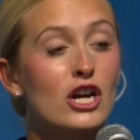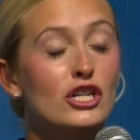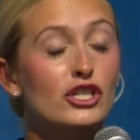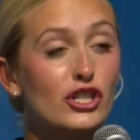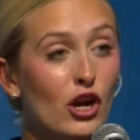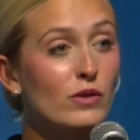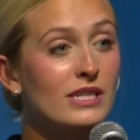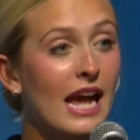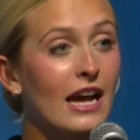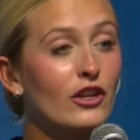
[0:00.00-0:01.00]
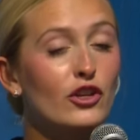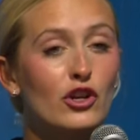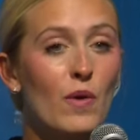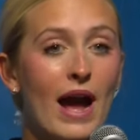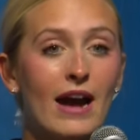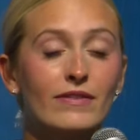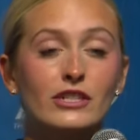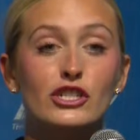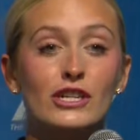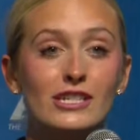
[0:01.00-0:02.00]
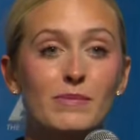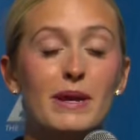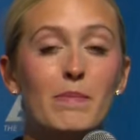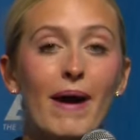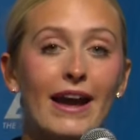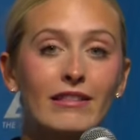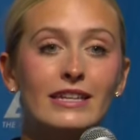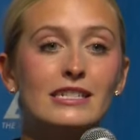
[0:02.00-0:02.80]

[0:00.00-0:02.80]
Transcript: shows that you don't have to just be a pilot